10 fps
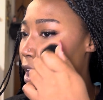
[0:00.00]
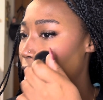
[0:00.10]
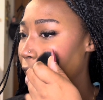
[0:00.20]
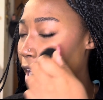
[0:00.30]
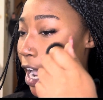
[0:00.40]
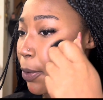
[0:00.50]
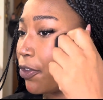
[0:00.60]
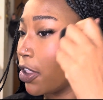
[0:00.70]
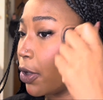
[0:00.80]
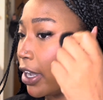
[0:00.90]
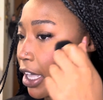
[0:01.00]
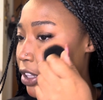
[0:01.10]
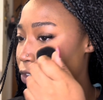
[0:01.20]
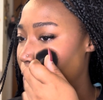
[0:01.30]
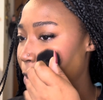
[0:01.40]
And I will follow again
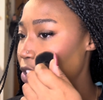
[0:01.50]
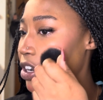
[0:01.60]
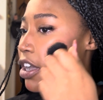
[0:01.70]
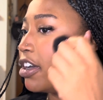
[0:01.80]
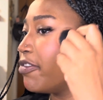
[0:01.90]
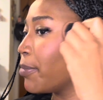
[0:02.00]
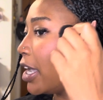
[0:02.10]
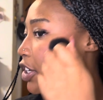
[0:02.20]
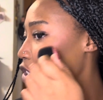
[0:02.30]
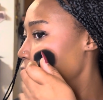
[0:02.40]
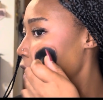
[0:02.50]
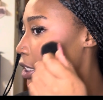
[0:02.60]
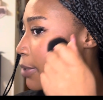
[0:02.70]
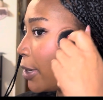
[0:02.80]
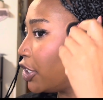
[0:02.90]
the formation of my
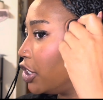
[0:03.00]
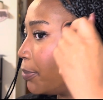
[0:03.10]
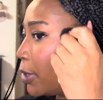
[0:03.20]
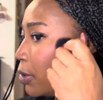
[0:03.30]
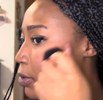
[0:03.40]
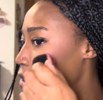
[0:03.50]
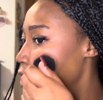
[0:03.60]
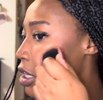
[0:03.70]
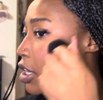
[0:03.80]
cheeks and my cheekbones.